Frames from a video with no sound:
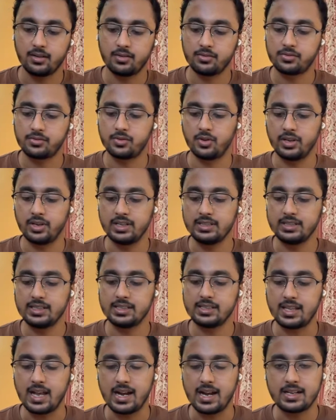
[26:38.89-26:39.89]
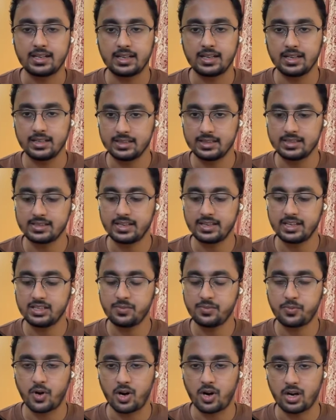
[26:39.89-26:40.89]
So in this case,
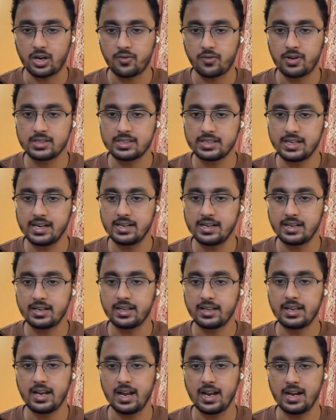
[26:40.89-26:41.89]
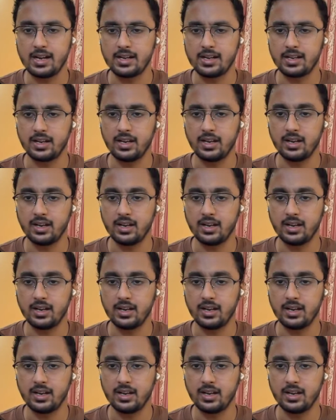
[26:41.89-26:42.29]
product was an entity, and